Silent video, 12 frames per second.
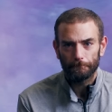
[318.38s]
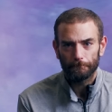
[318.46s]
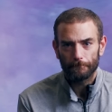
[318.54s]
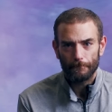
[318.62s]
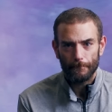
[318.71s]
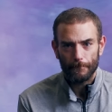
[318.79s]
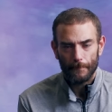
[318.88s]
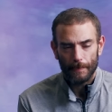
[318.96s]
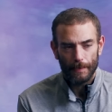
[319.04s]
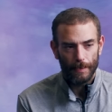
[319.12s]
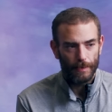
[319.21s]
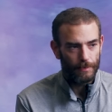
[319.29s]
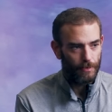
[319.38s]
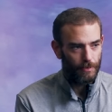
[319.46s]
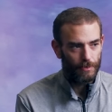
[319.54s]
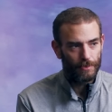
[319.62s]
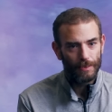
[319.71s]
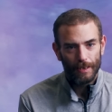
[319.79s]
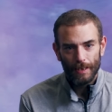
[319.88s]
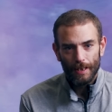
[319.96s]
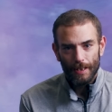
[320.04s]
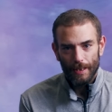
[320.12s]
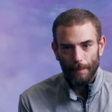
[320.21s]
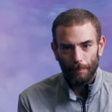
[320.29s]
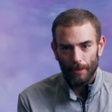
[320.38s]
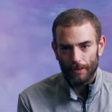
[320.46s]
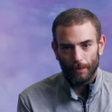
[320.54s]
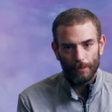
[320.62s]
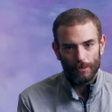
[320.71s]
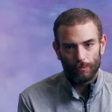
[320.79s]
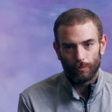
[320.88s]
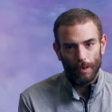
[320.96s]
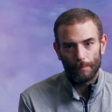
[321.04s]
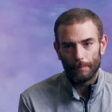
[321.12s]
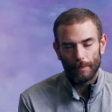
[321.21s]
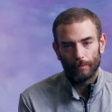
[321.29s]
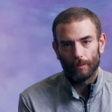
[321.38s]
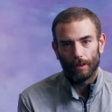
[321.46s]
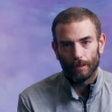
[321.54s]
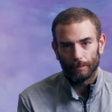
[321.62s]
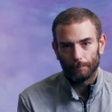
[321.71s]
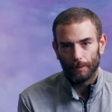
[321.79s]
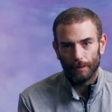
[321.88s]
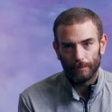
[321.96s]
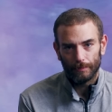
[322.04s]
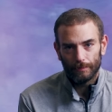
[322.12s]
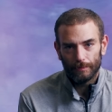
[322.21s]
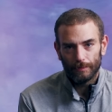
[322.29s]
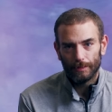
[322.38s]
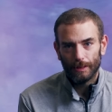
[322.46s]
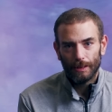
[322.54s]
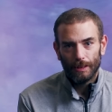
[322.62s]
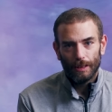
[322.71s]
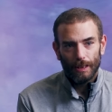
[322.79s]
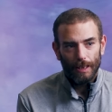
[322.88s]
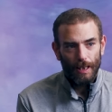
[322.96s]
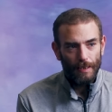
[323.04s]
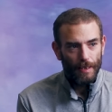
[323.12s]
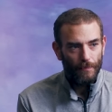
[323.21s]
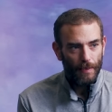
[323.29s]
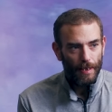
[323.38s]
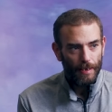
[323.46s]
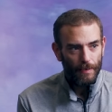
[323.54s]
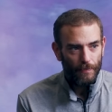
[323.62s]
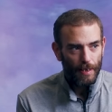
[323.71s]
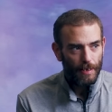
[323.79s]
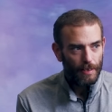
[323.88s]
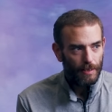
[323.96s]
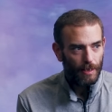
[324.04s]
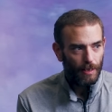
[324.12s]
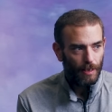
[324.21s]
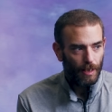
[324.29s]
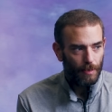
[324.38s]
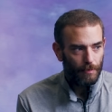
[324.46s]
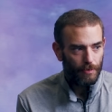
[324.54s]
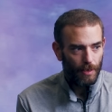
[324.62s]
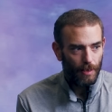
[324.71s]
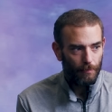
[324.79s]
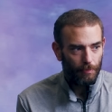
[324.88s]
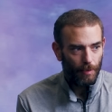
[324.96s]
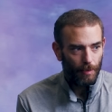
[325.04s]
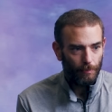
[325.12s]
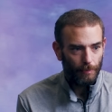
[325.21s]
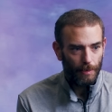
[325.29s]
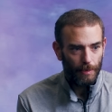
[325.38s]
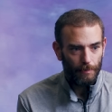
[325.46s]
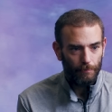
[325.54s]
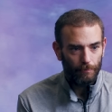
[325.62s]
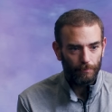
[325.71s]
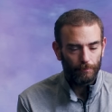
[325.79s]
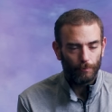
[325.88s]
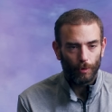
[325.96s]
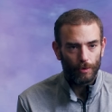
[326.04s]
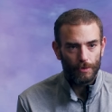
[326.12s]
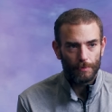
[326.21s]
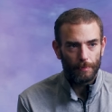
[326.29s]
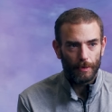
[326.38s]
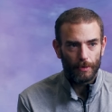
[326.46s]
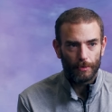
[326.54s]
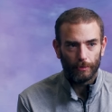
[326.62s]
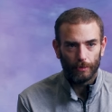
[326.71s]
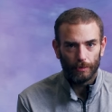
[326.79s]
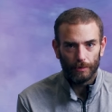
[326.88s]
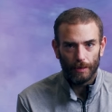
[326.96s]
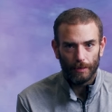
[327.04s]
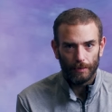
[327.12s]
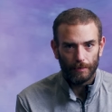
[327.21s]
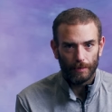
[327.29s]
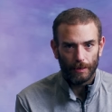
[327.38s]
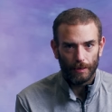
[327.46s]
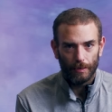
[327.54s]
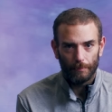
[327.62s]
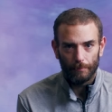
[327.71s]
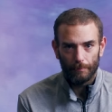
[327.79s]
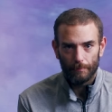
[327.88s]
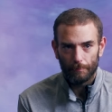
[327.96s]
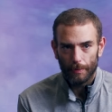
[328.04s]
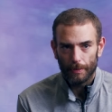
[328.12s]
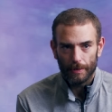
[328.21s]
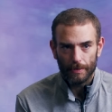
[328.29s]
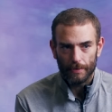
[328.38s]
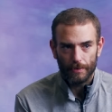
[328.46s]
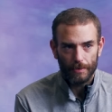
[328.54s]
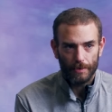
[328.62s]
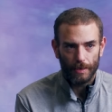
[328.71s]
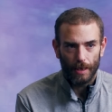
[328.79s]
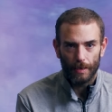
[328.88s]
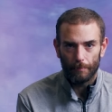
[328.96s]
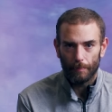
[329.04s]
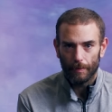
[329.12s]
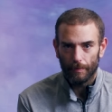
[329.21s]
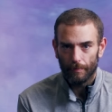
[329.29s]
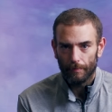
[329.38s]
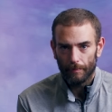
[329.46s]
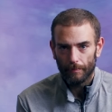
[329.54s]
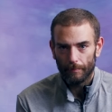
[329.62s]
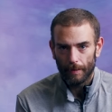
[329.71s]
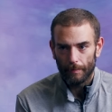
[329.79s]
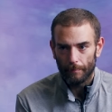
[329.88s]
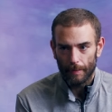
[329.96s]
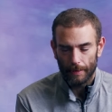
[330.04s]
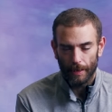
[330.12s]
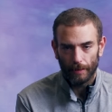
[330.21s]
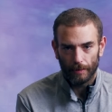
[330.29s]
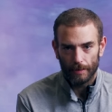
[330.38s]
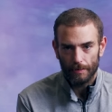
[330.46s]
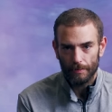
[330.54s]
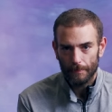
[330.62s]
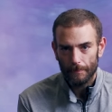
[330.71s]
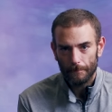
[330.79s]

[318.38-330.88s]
Hmm. And it's just that part's always rubbed me wrong. But uh, if if anything, I'd say i am probably more spiritual and uh, Buddhist type of uh, mentalities.